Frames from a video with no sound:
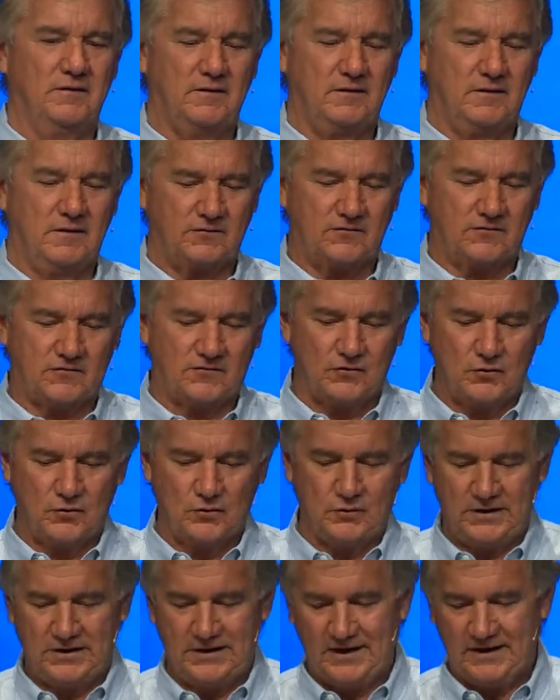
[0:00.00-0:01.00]
And
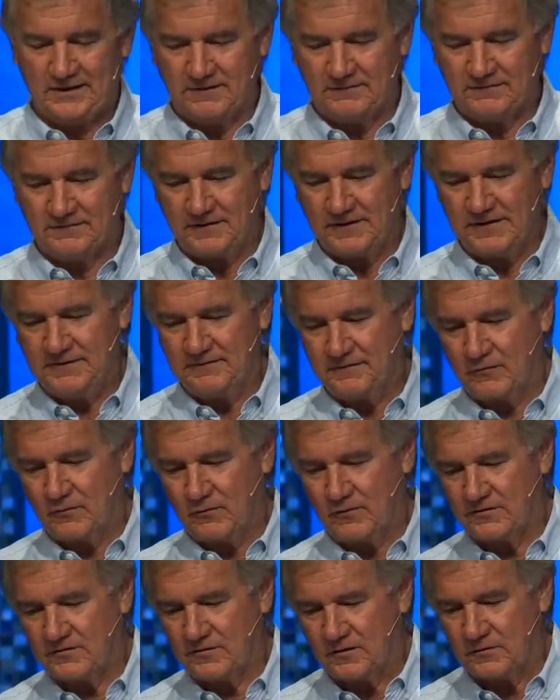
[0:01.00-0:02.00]
soon he had to flee for
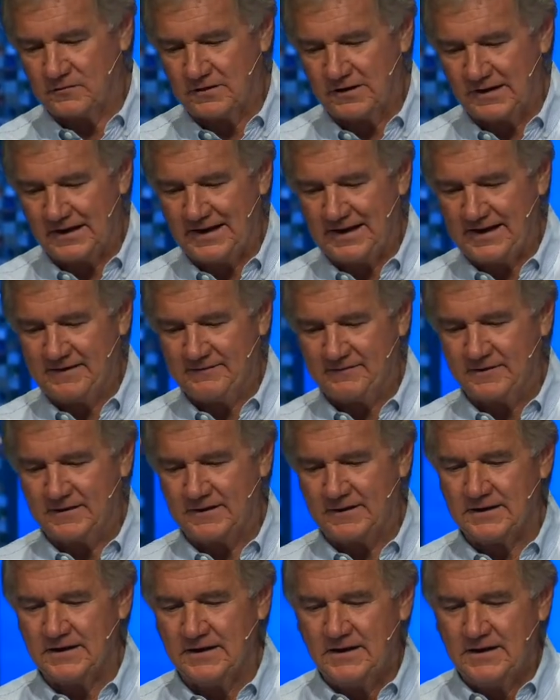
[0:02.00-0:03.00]
his own life, and
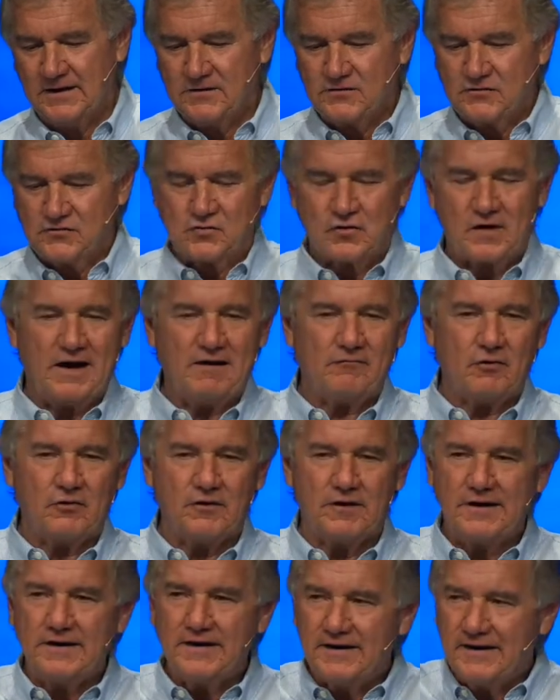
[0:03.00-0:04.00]
he traveled
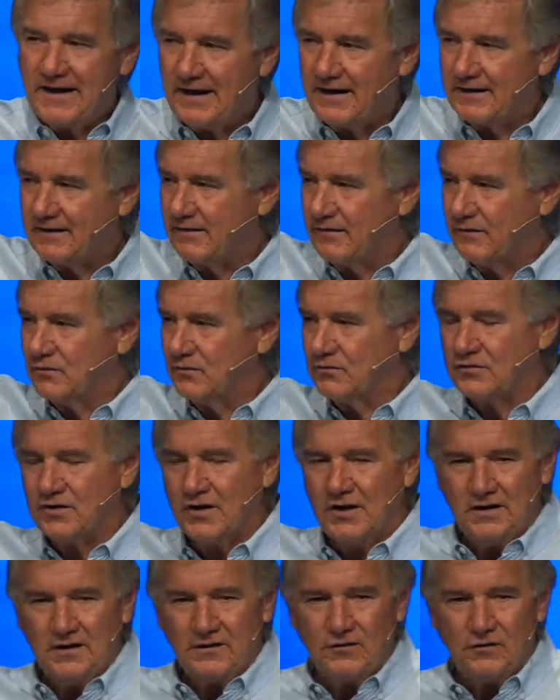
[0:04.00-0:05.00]
in and out of those,
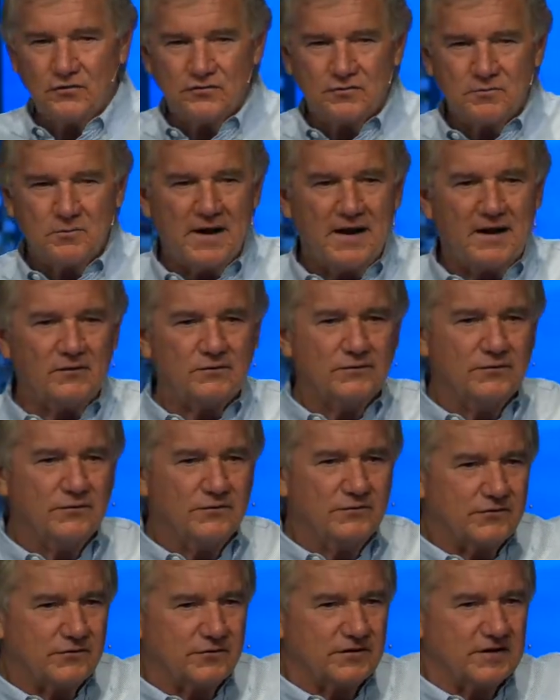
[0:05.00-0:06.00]
those
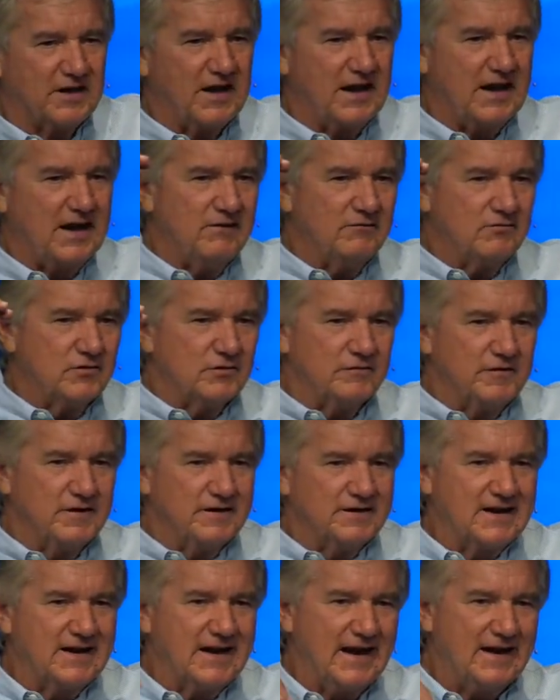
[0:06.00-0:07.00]
mountains and caves of
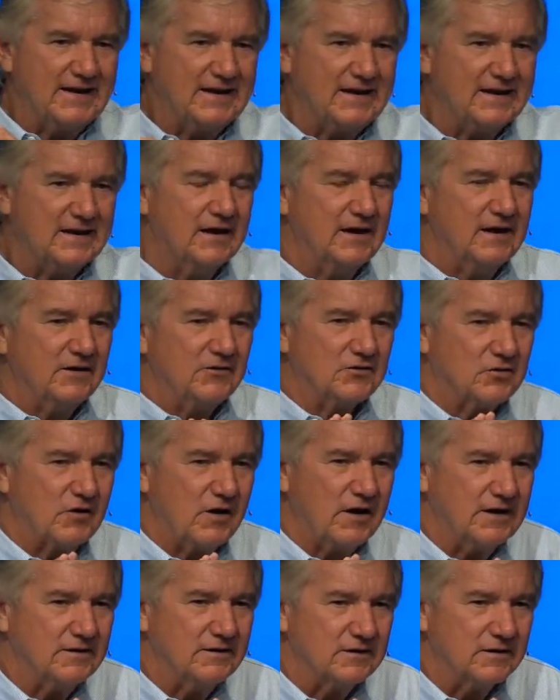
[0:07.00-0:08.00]
Engedi
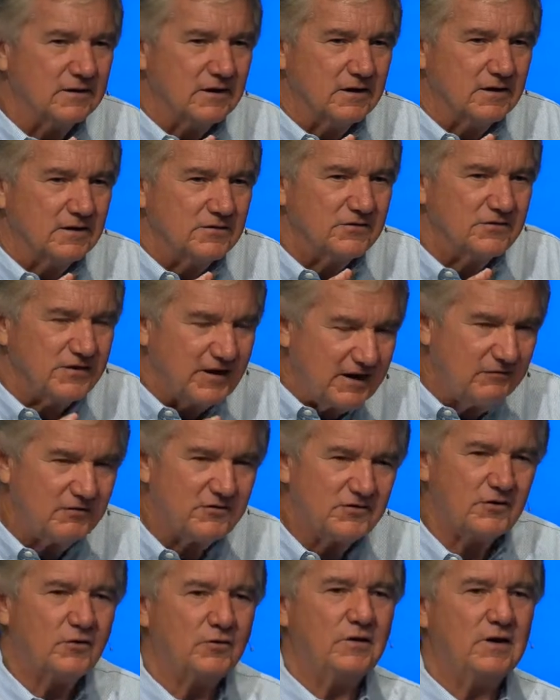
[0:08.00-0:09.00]
trying to save
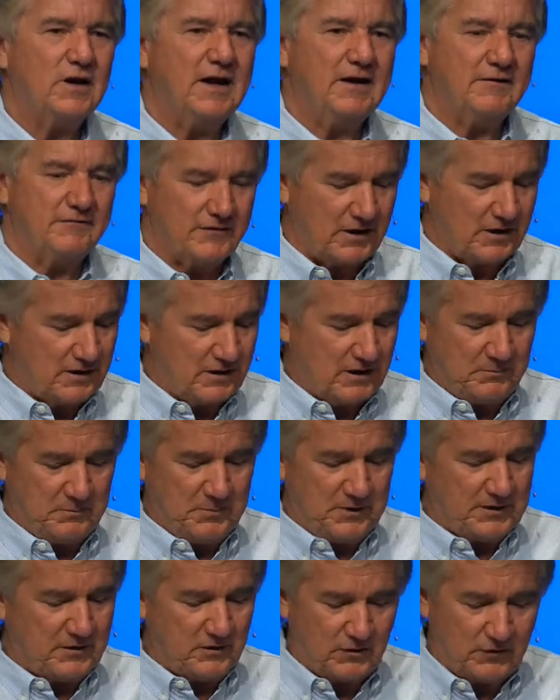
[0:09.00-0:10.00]
his own life, not, not
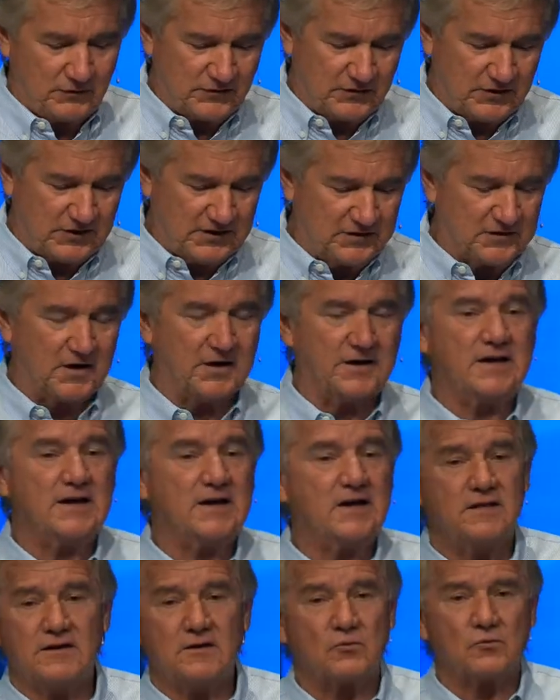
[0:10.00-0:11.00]
because he had done
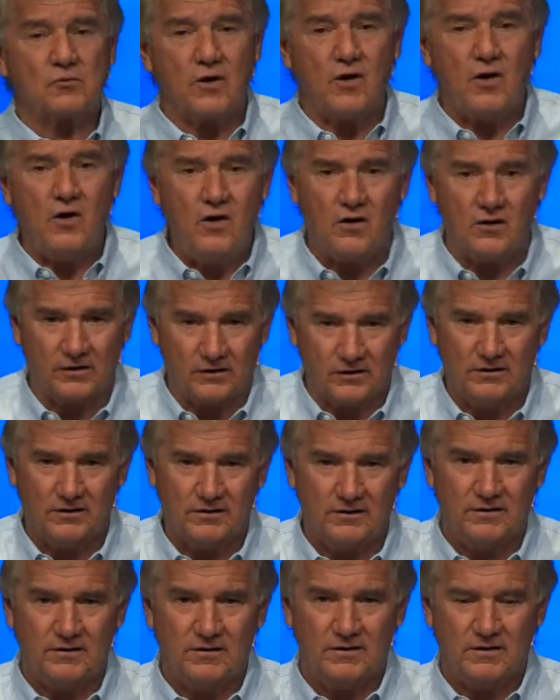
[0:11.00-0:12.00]
anything wrong,
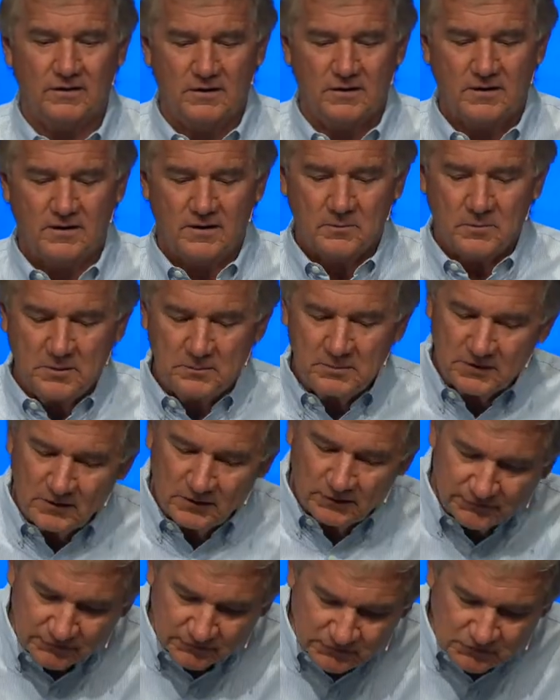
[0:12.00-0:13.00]
but
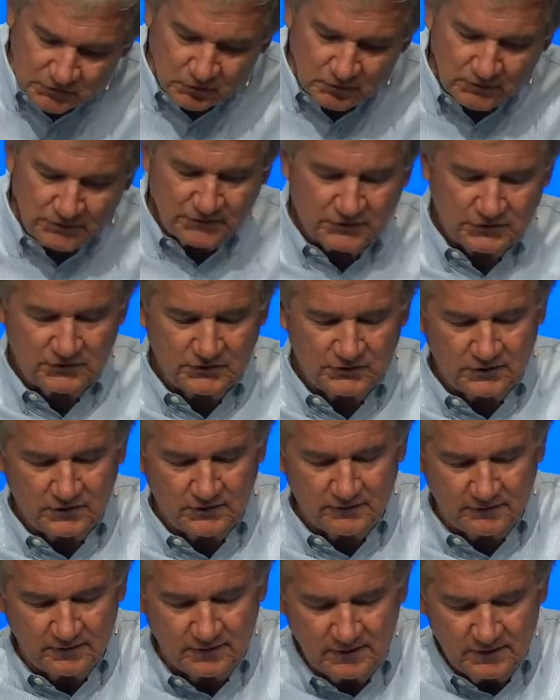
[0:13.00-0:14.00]
because the choices of